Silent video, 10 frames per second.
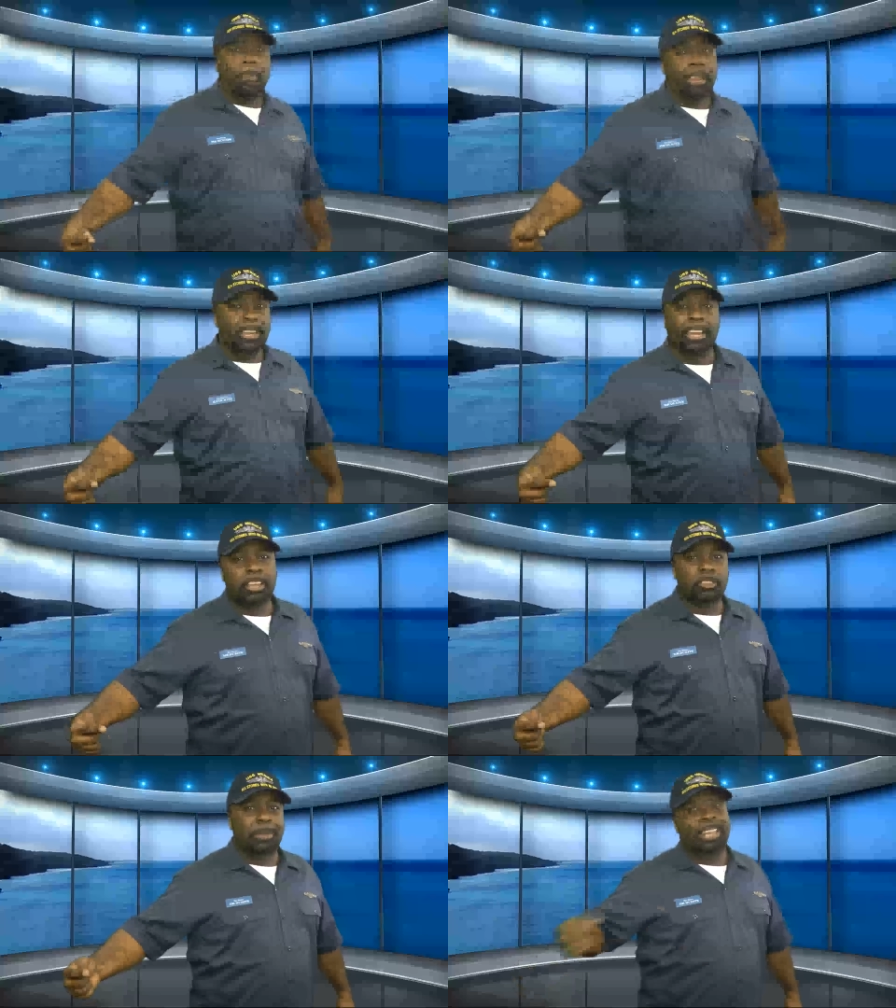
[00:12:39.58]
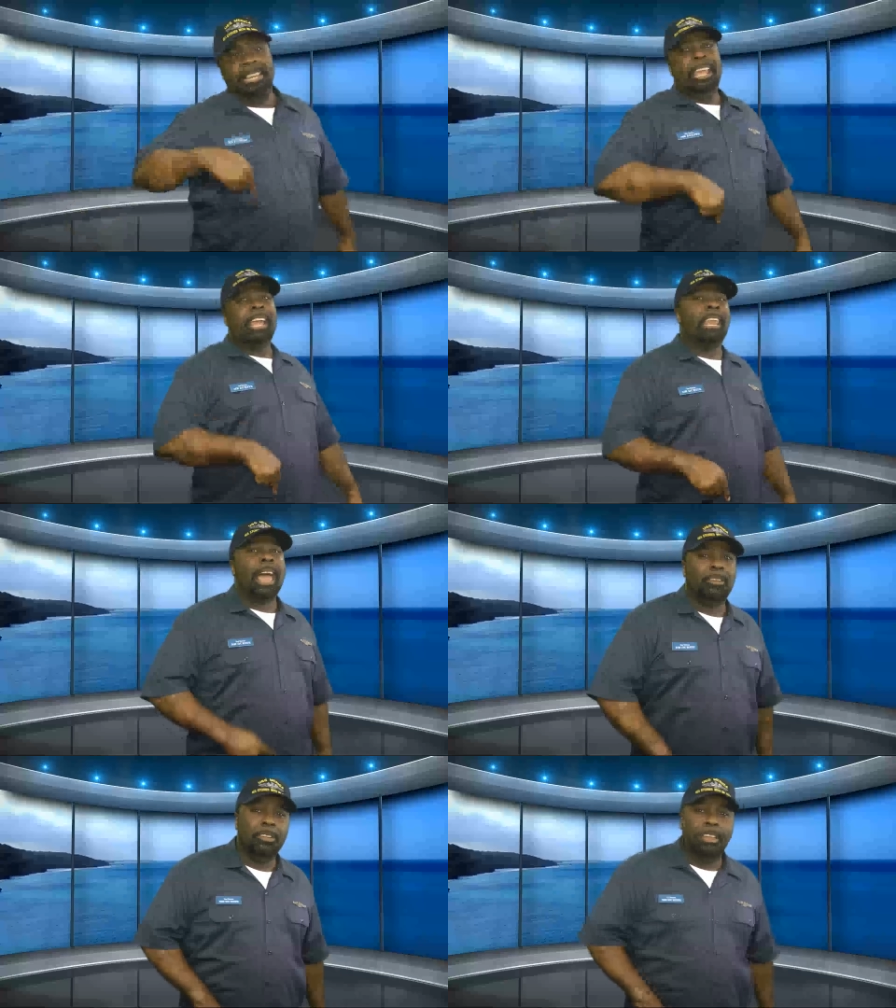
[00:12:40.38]
about nothing else but getting the hell
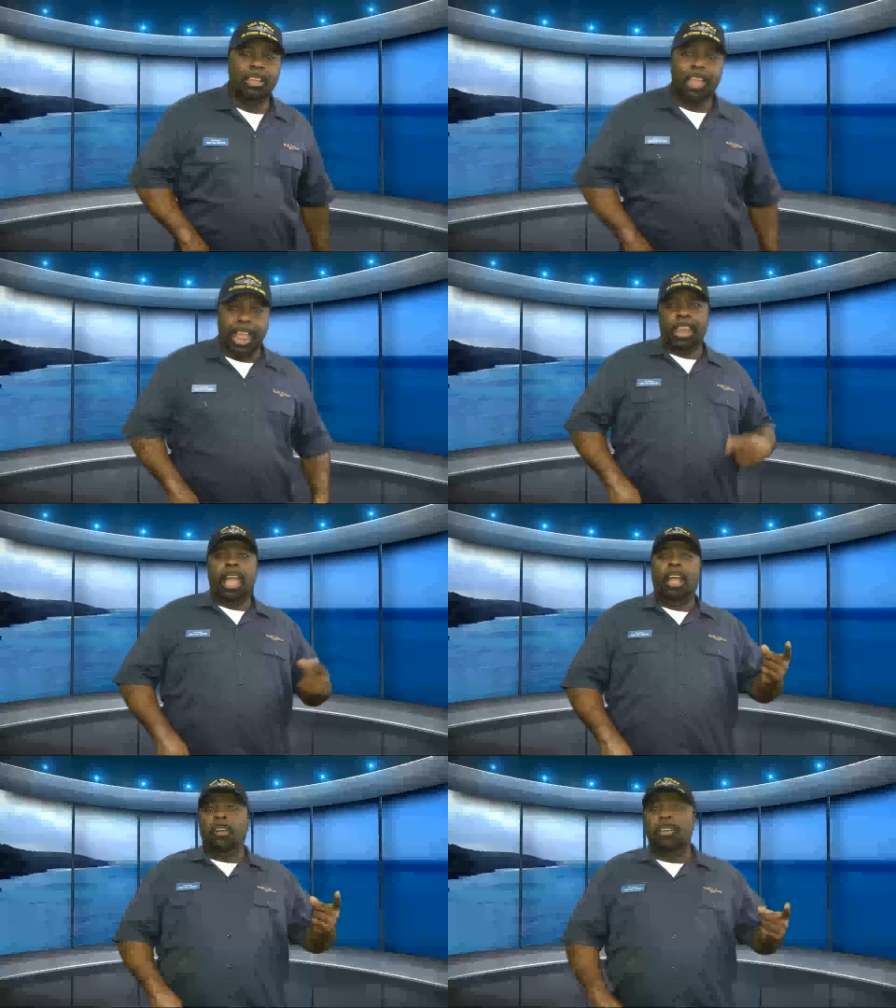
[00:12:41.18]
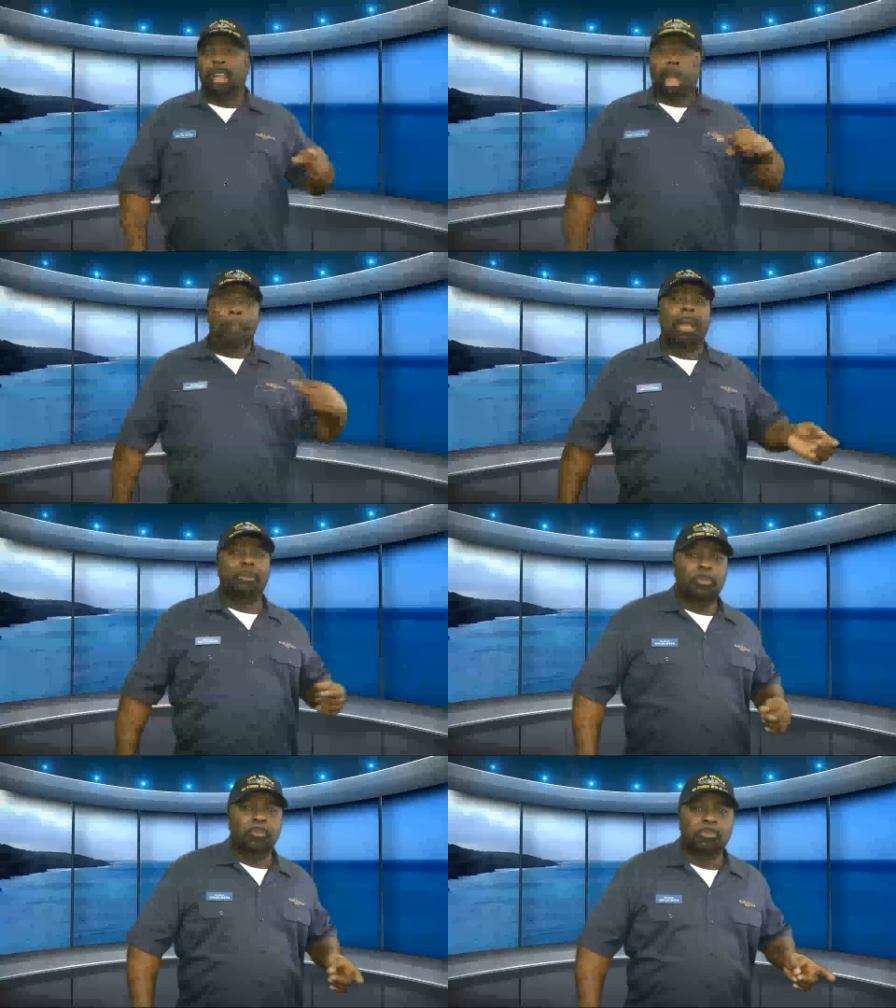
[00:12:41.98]
out. And now I'm
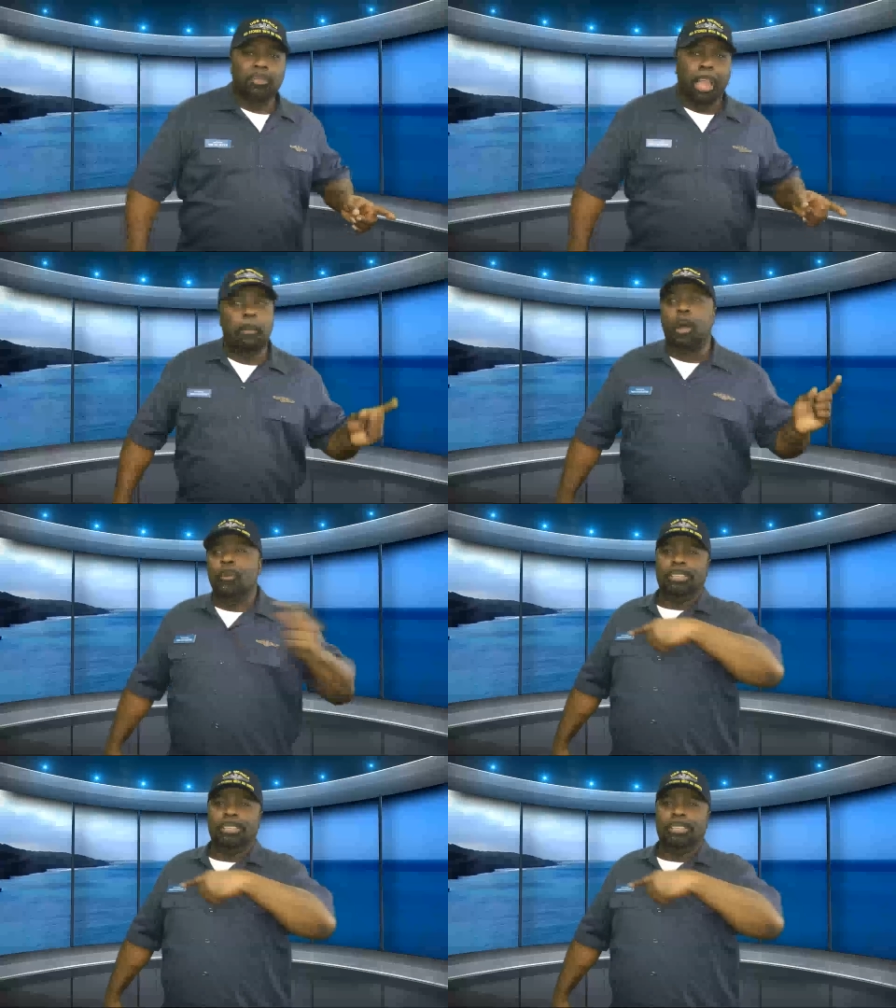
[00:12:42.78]
out. I'm always